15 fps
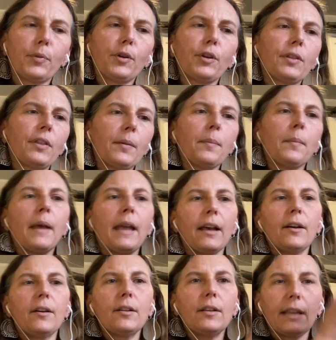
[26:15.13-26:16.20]
put the
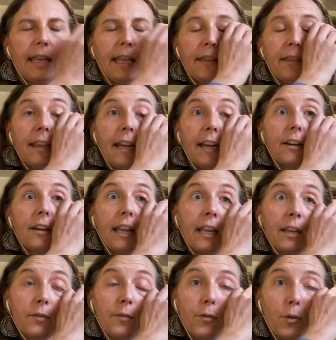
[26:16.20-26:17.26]
male in there
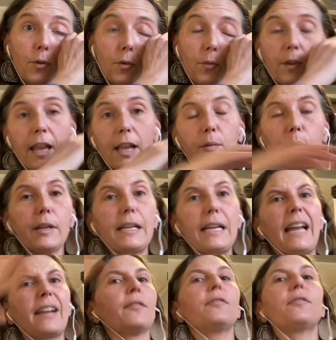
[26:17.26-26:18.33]
in full, like we
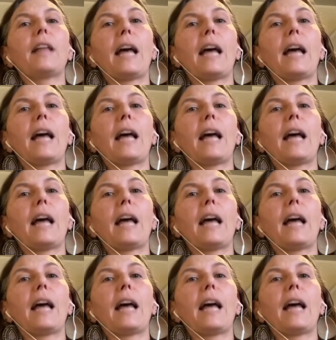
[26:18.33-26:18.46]
kind of